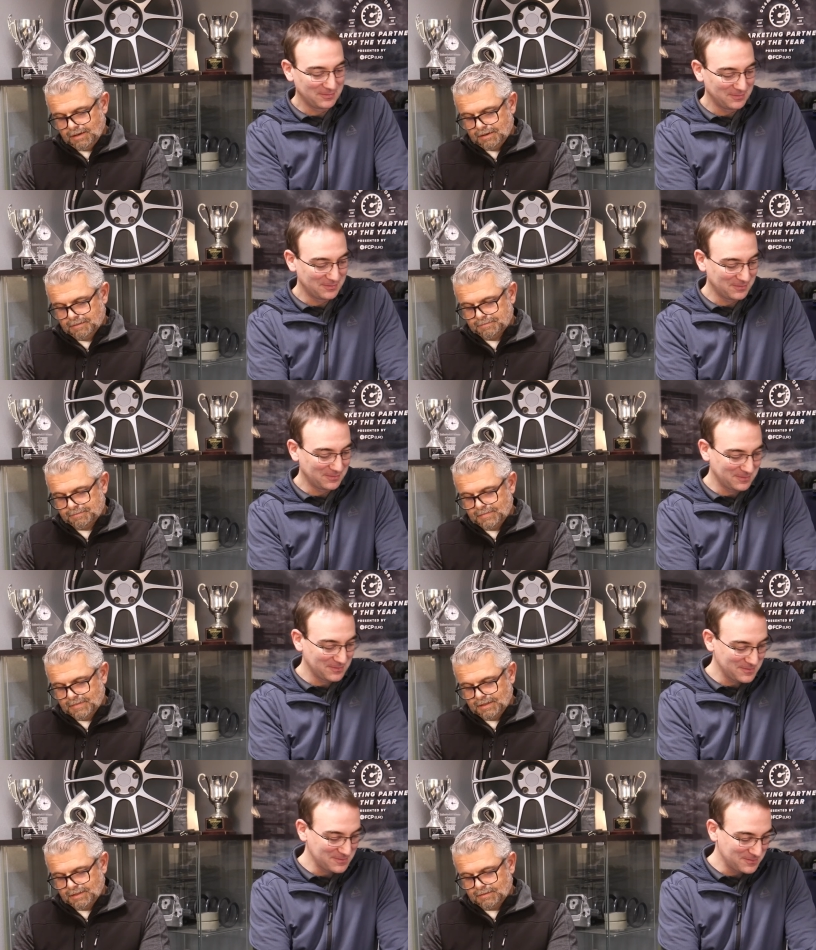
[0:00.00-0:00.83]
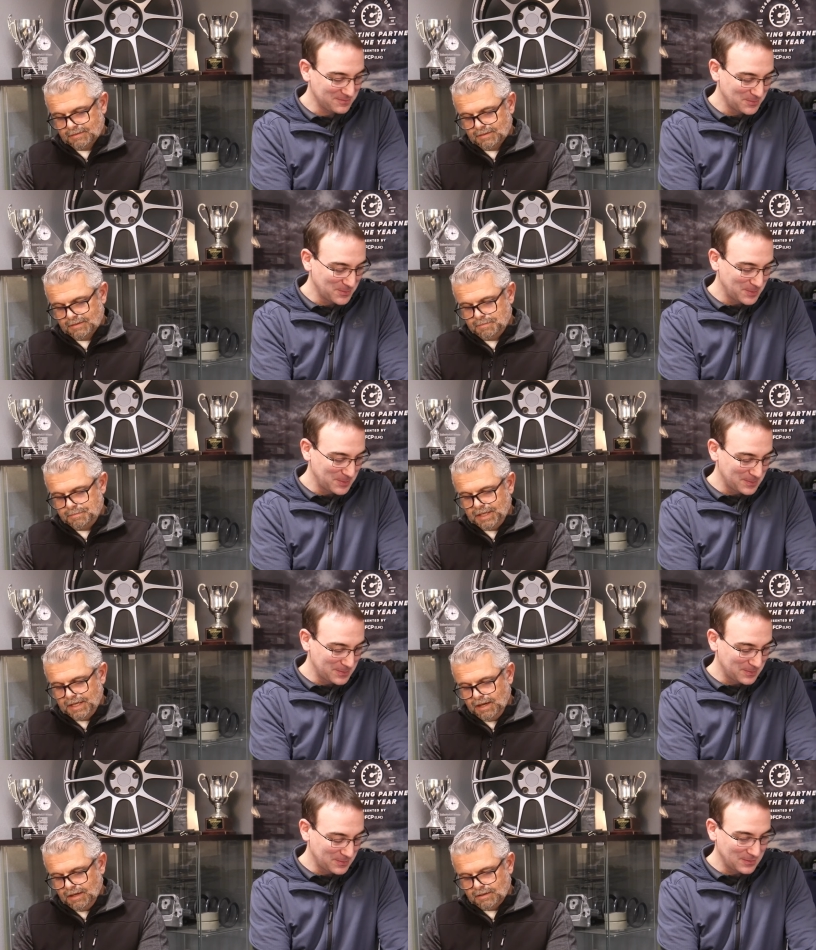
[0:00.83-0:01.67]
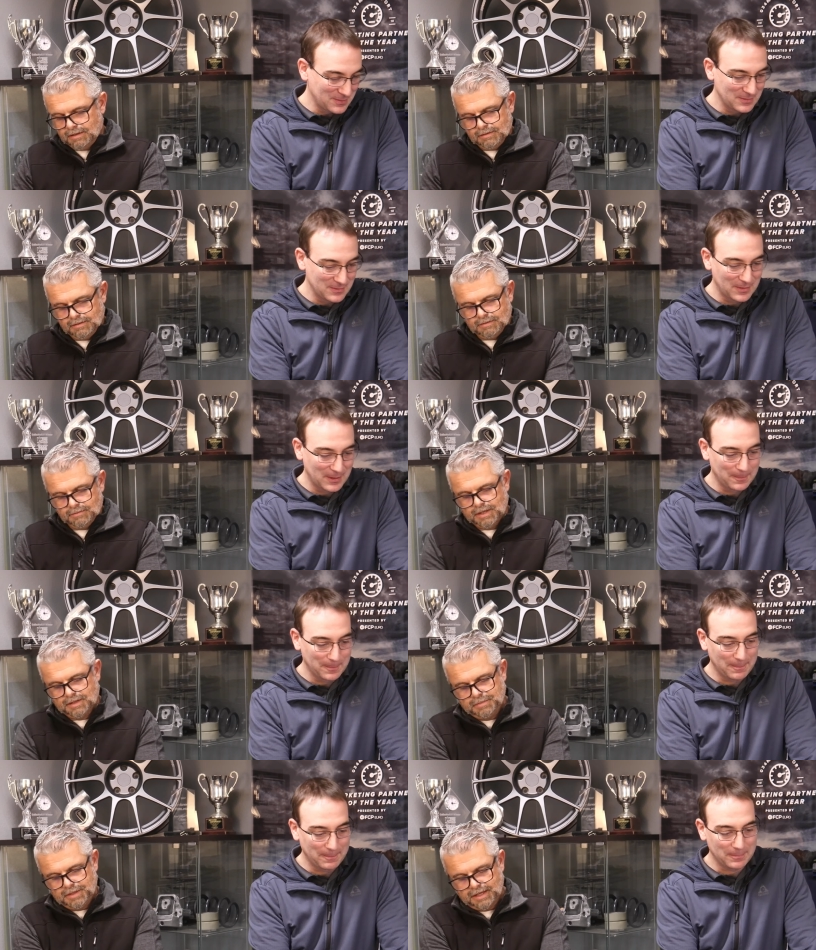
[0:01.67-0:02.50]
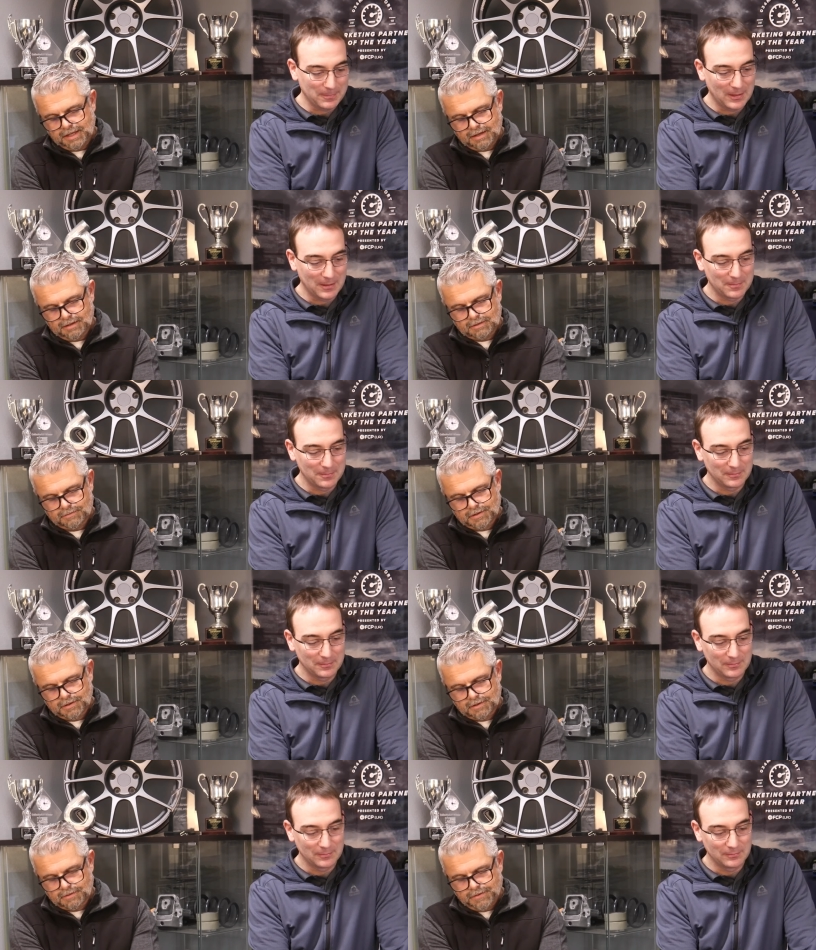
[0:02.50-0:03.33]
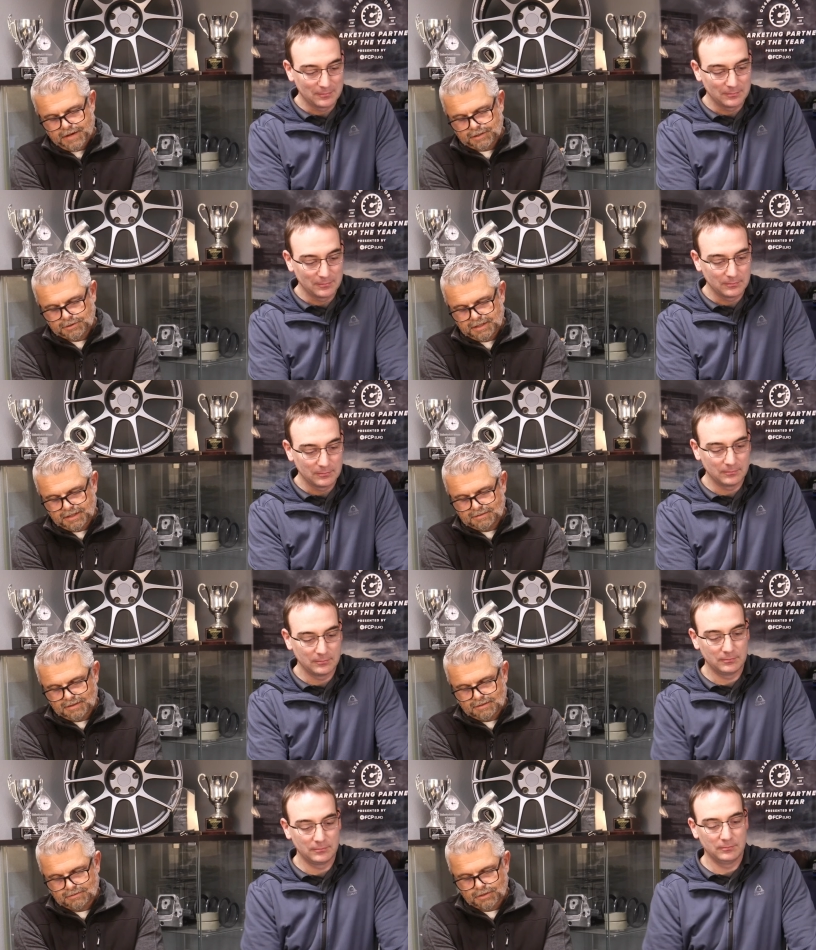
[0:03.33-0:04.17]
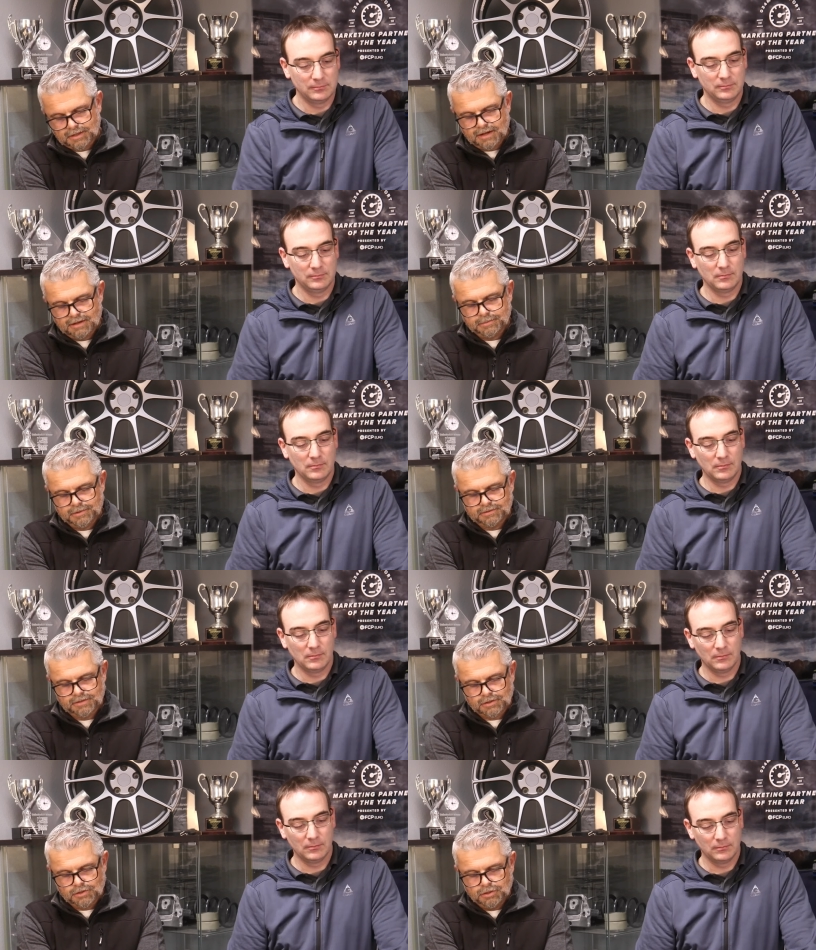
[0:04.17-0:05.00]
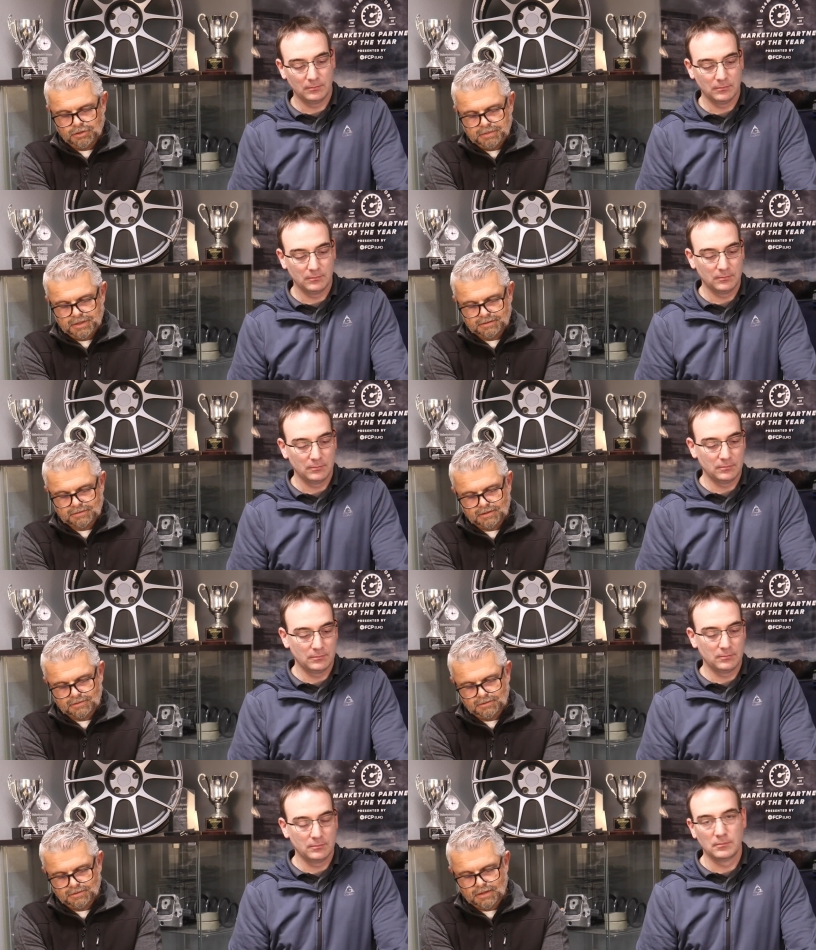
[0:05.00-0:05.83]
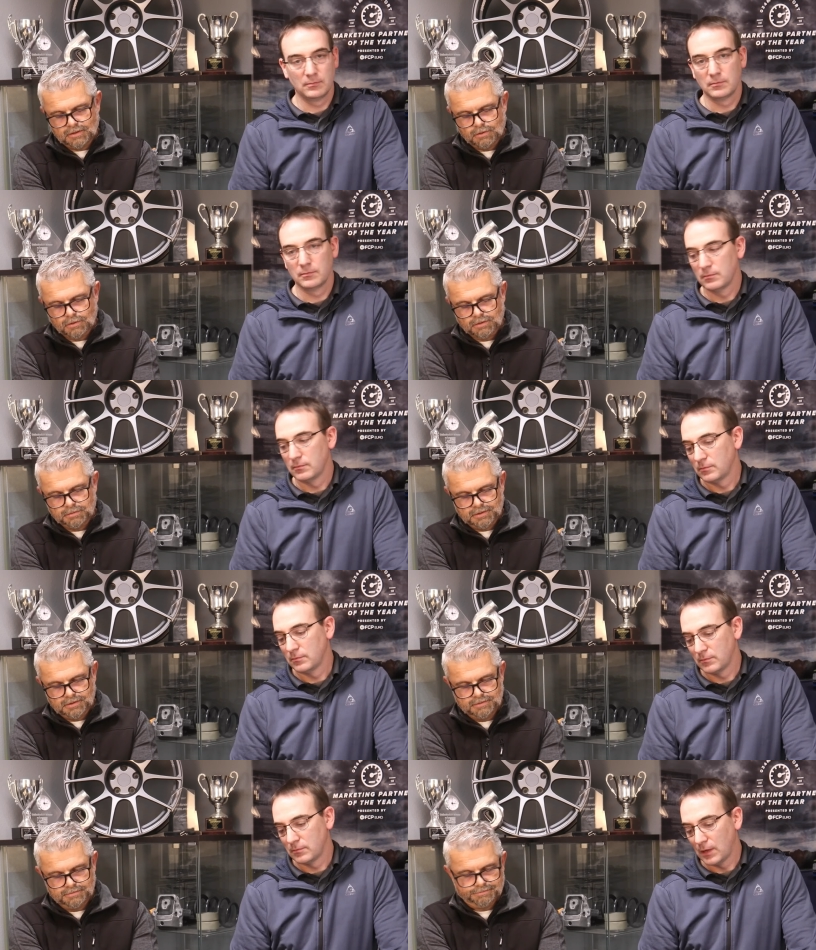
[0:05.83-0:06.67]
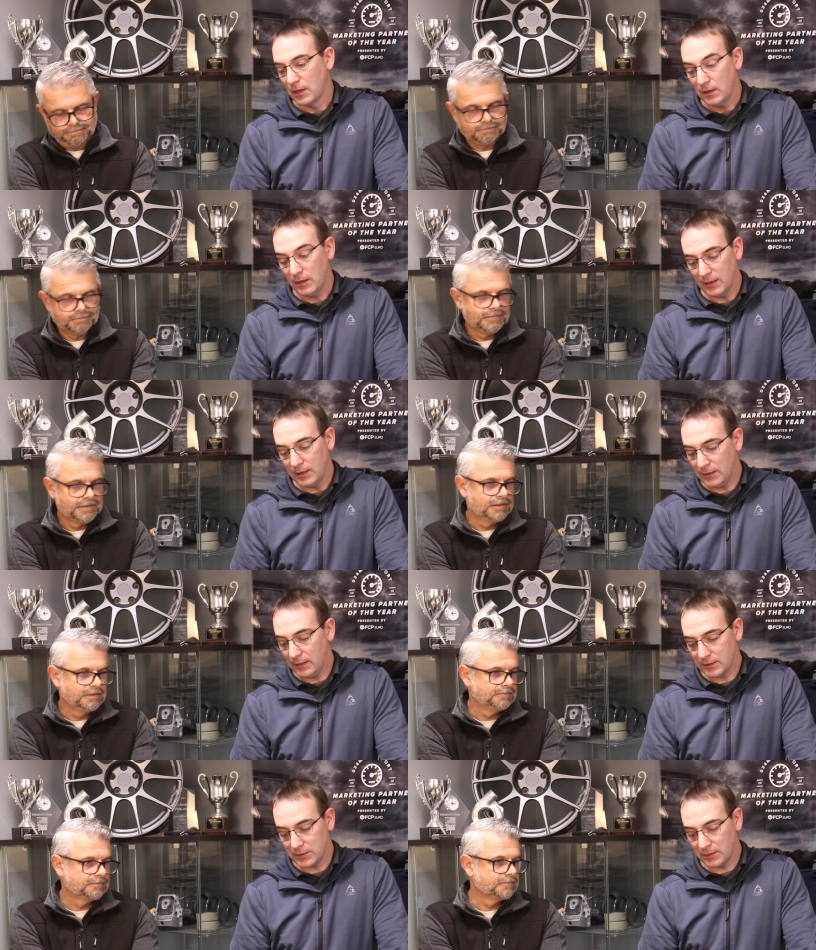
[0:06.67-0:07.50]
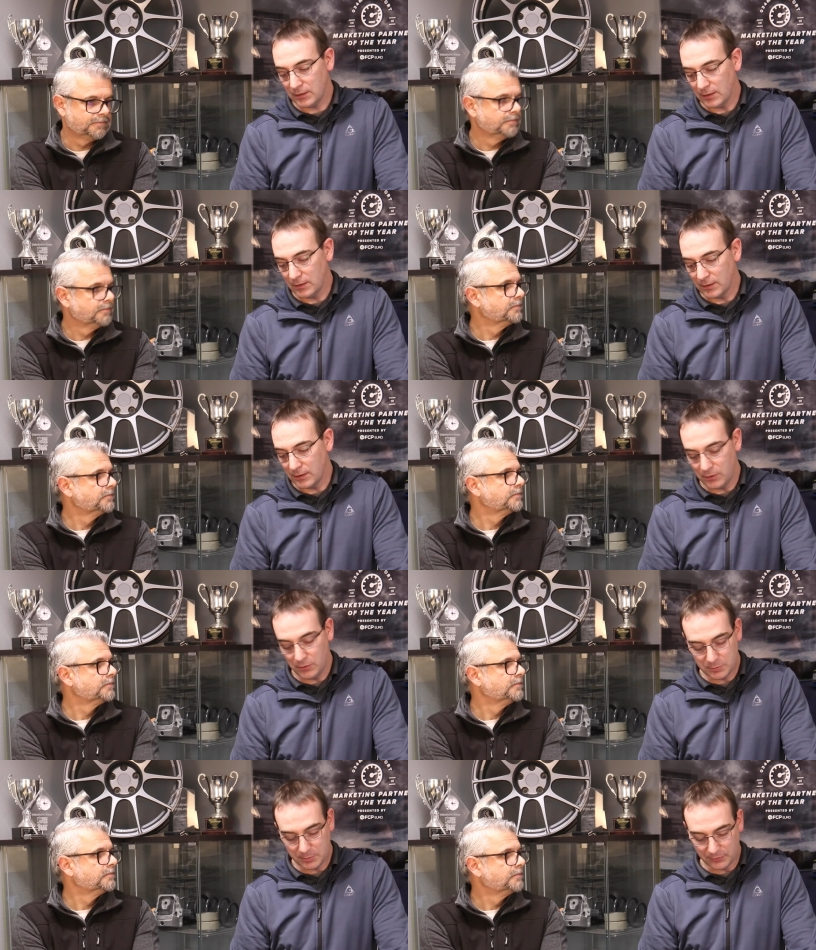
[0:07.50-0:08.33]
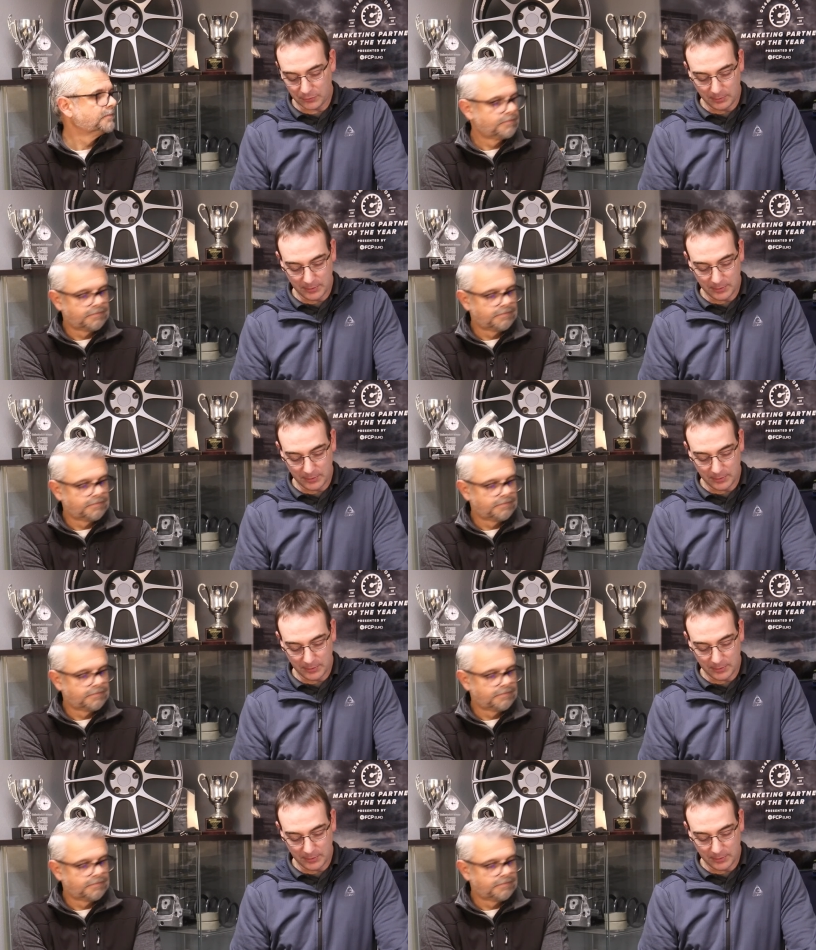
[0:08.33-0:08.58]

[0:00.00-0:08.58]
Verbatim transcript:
Speaker 1: um, the the B eight, while the B eight catalytic converter factory isn't as reliable as it could be, it's also not horrible.
Speaker 2: Yeah, and they actually aren't a huge